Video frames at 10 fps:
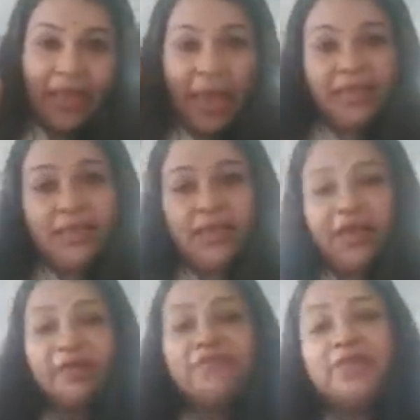And the
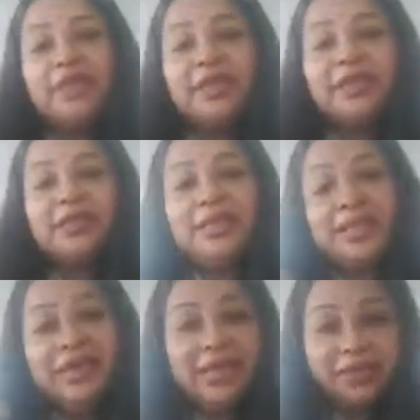hair follicle
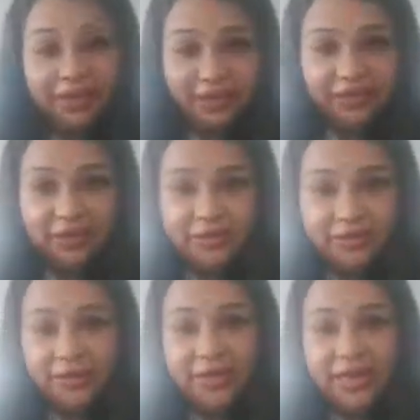again in
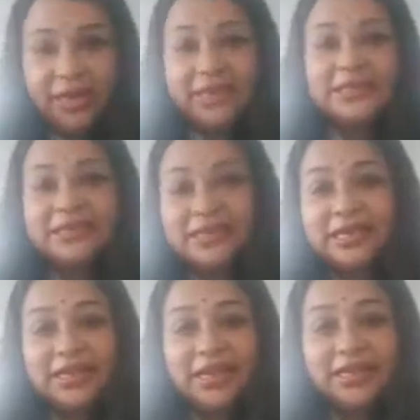turn is
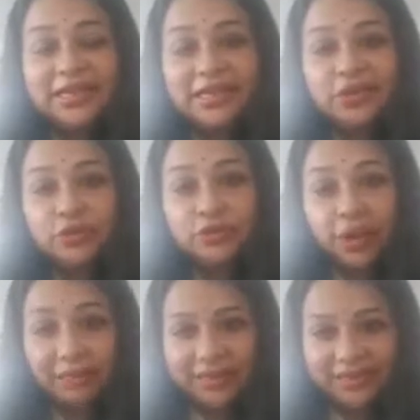connected to
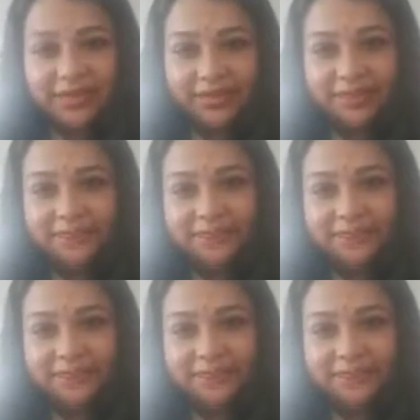a muscle.